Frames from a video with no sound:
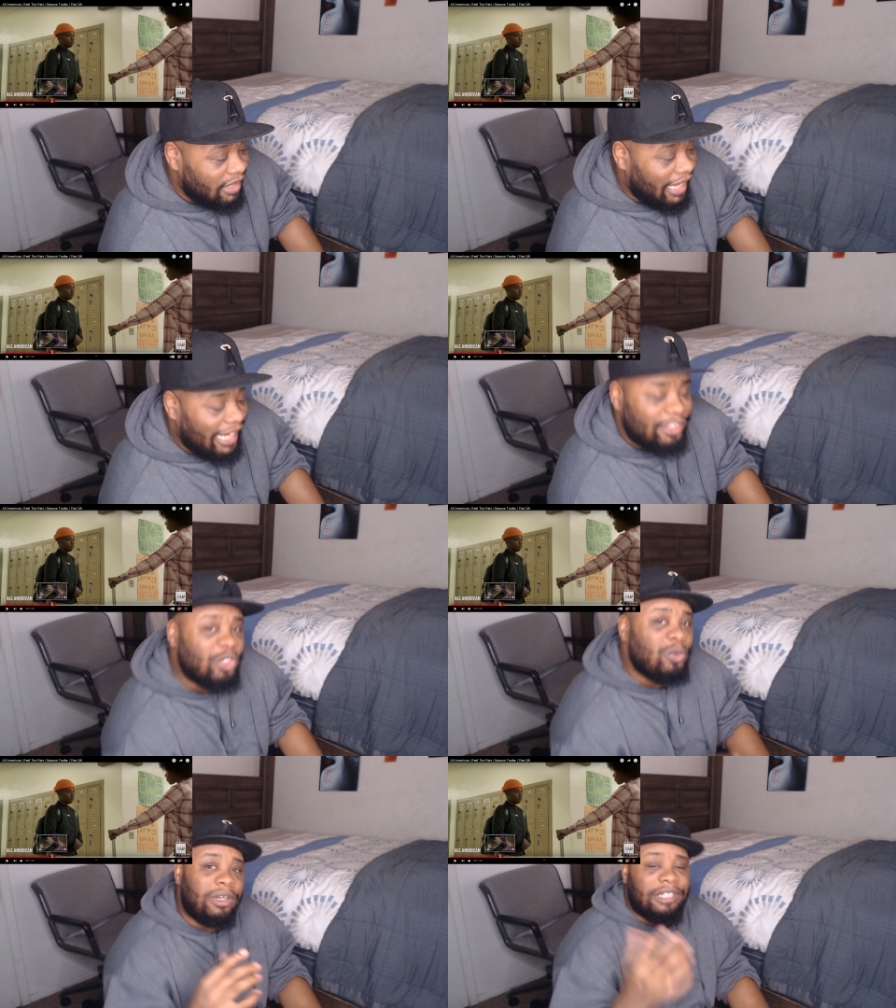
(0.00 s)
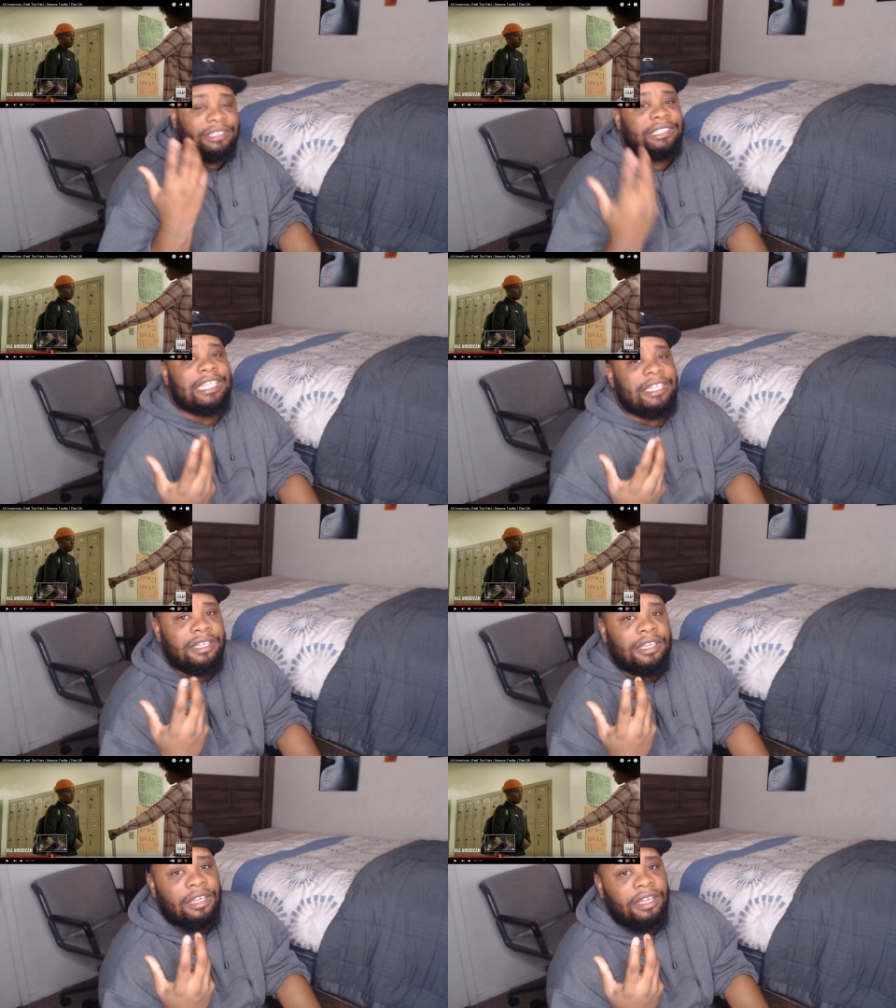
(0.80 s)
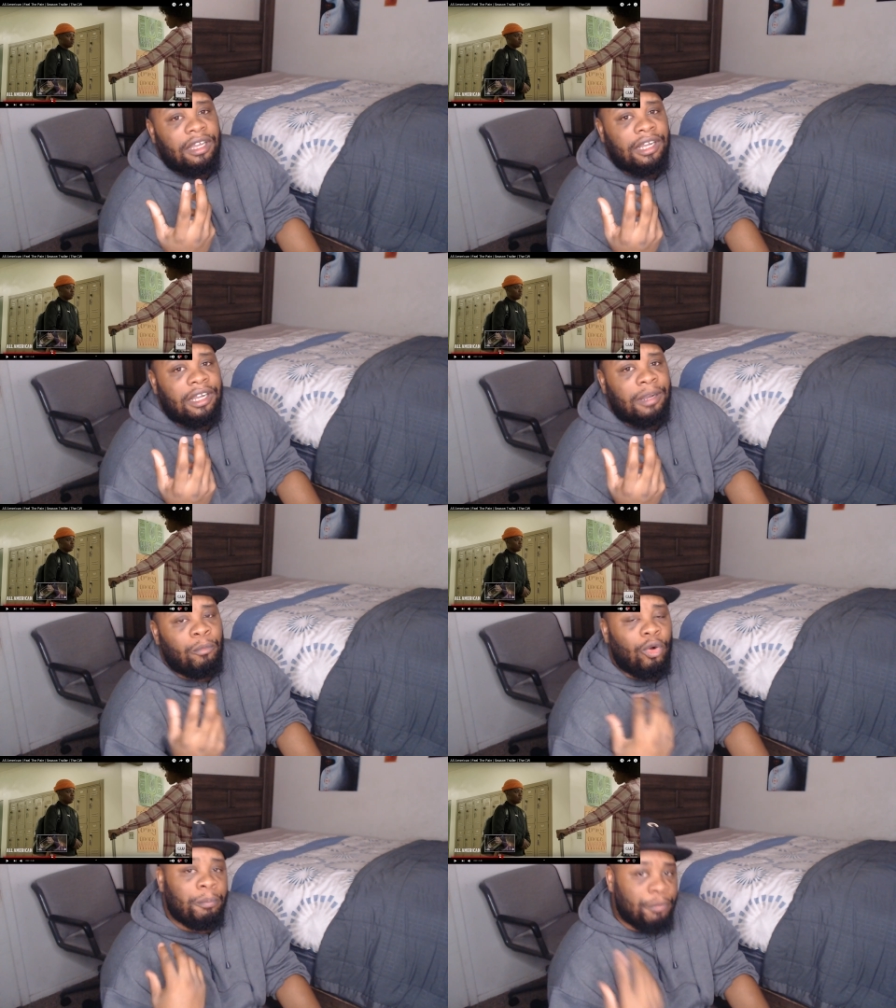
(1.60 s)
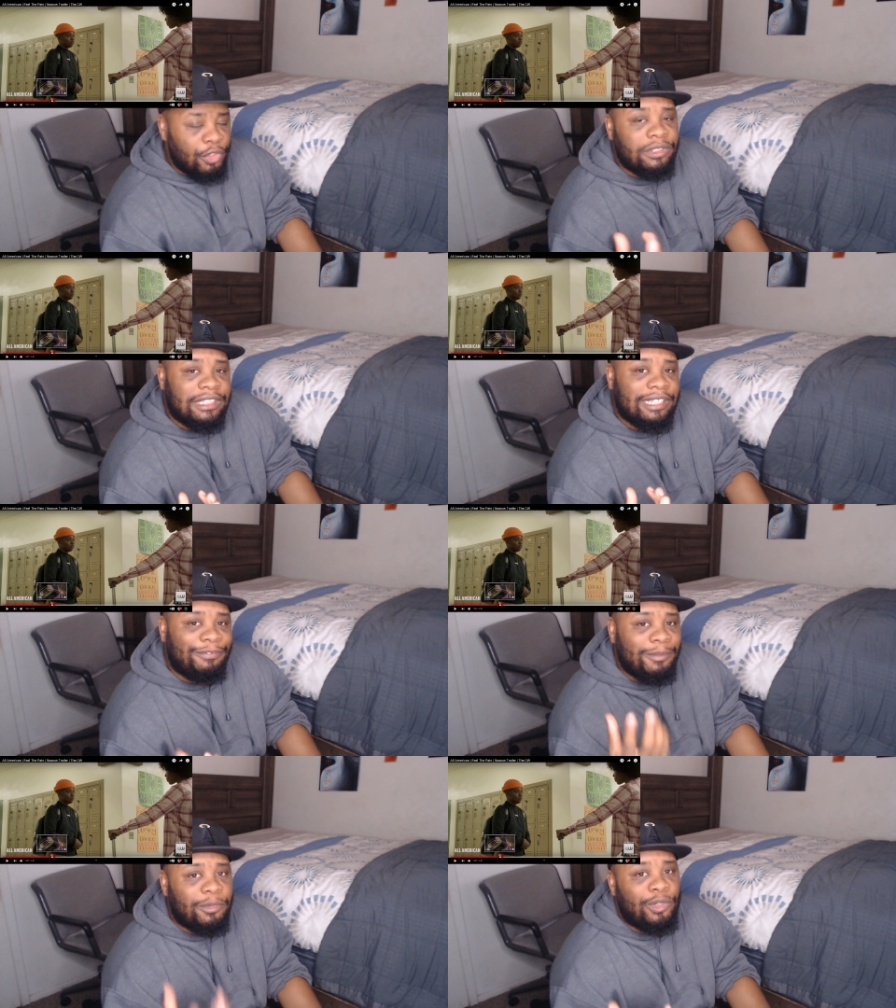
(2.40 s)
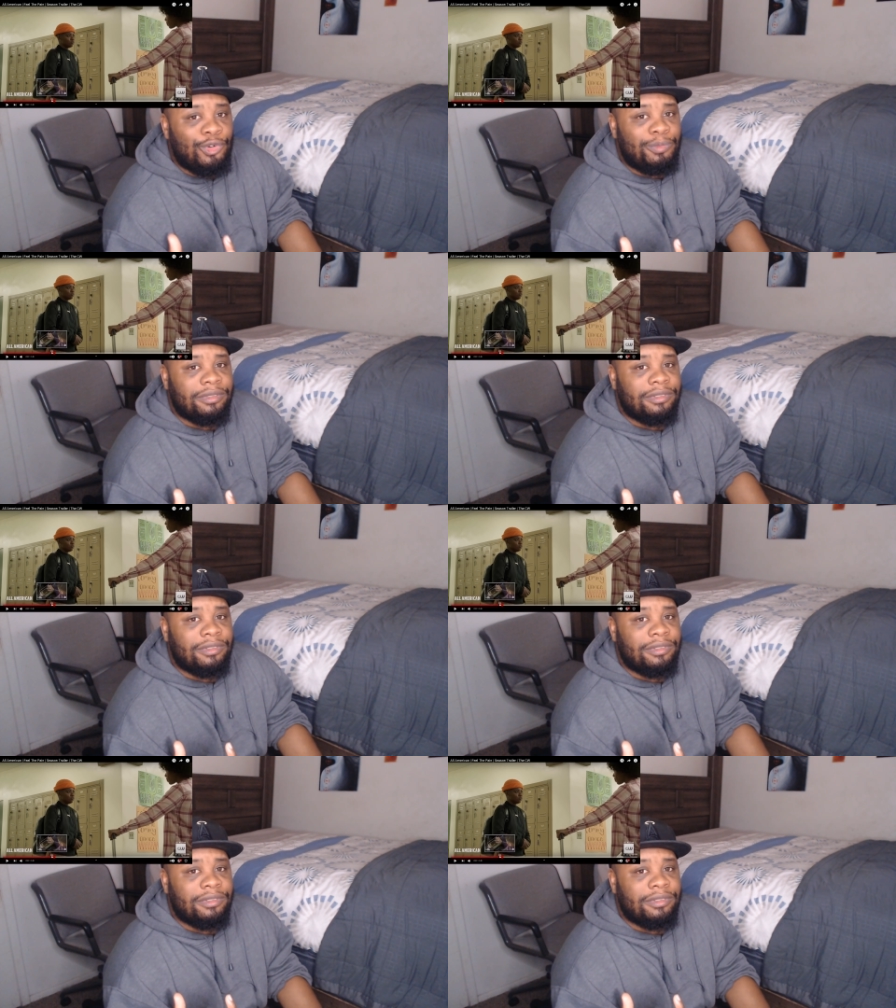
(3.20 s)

I do want to see uh more music from Coop